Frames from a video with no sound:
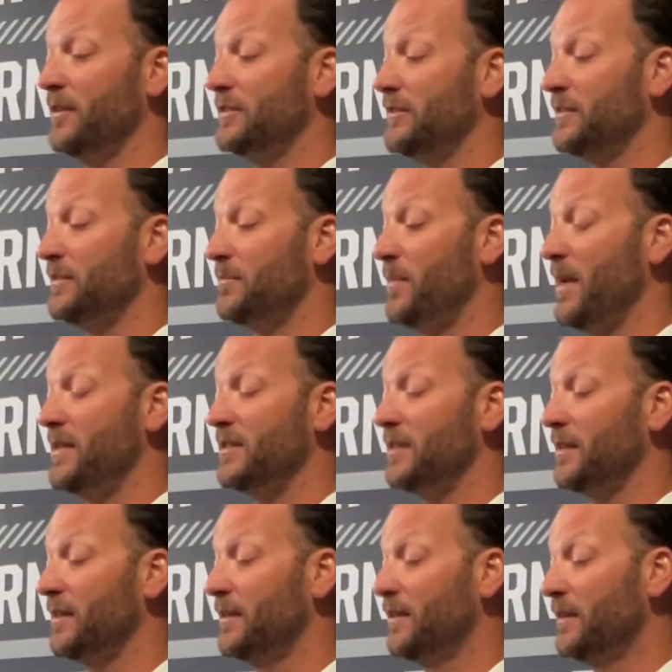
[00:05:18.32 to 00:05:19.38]

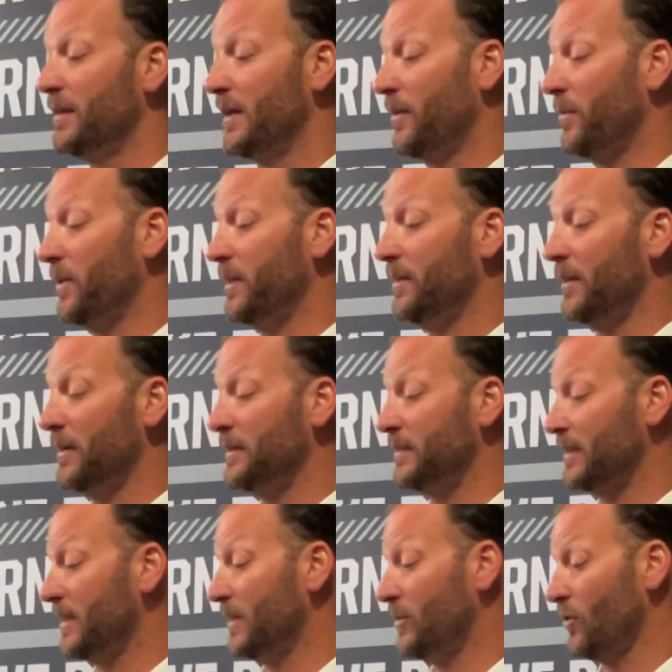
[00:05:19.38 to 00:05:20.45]
amazing at what he does,
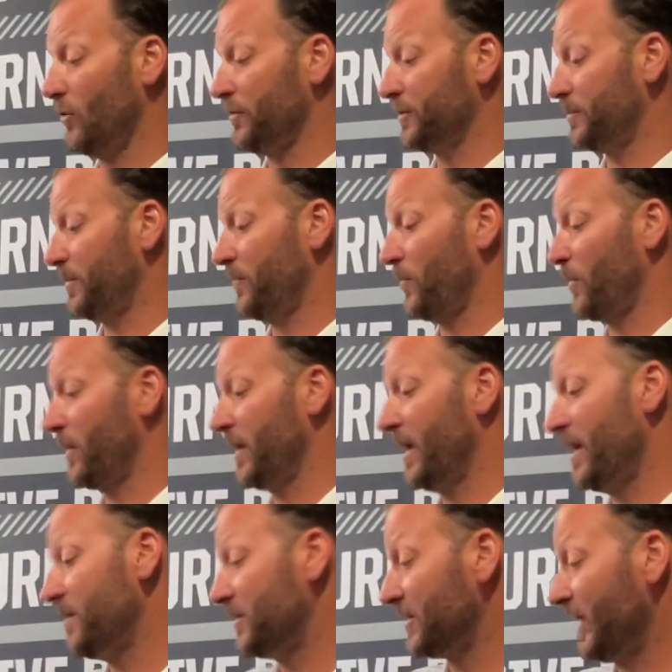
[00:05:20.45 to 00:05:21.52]
and he told us before the
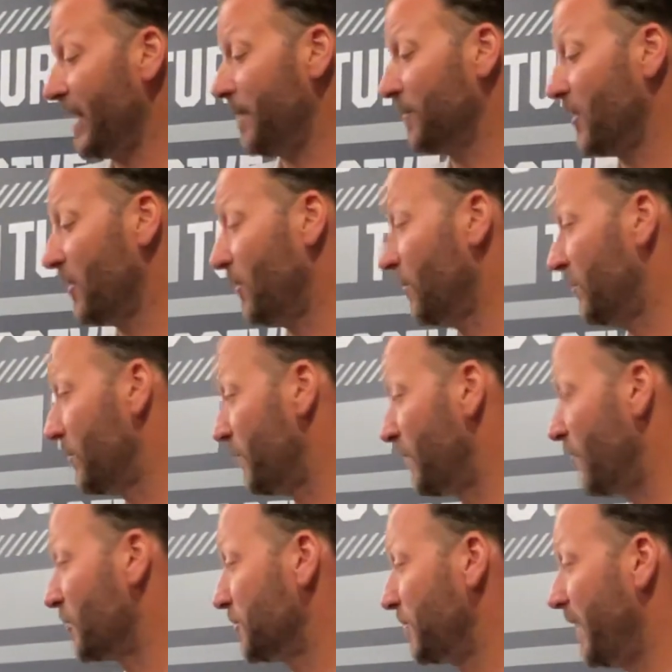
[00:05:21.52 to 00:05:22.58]
game, he's like, I'm going to
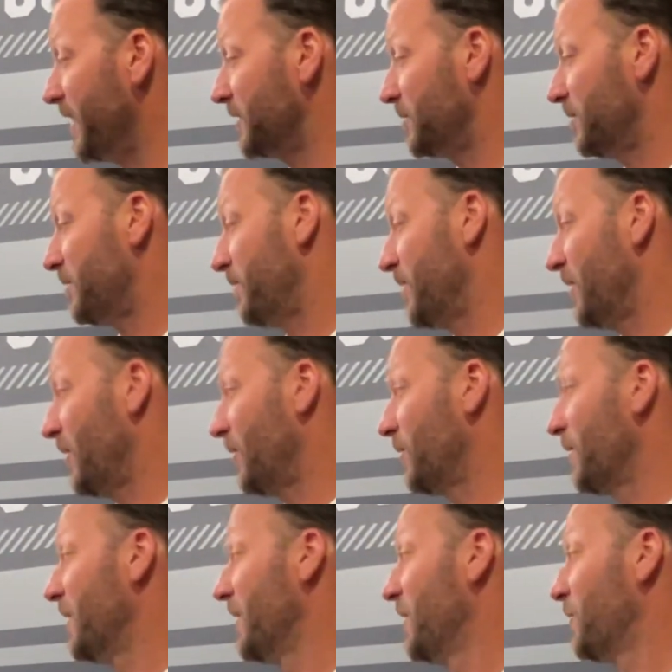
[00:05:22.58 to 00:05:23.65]
reverse pass, you know,
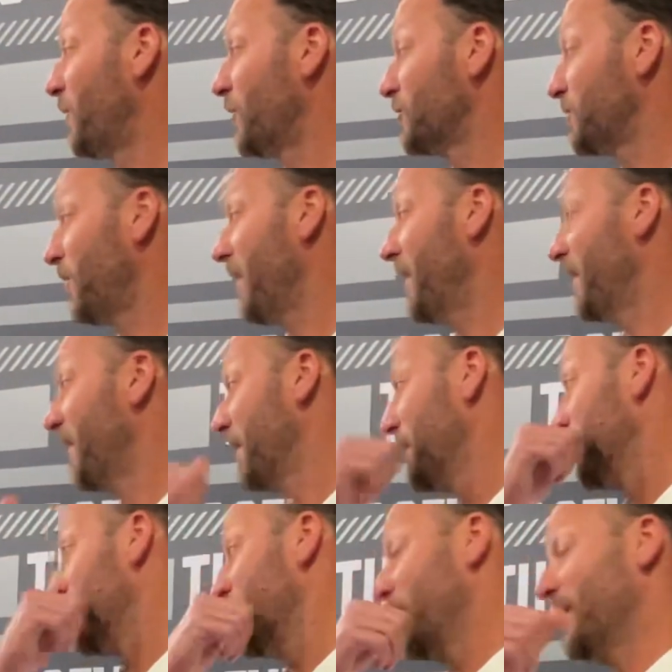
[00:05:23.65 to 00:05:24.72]
first play.
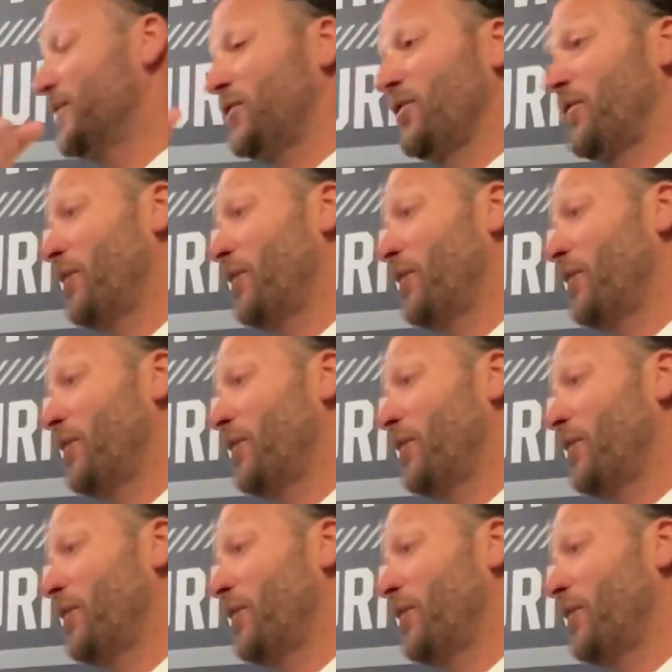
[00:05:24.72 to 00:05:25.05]
And sure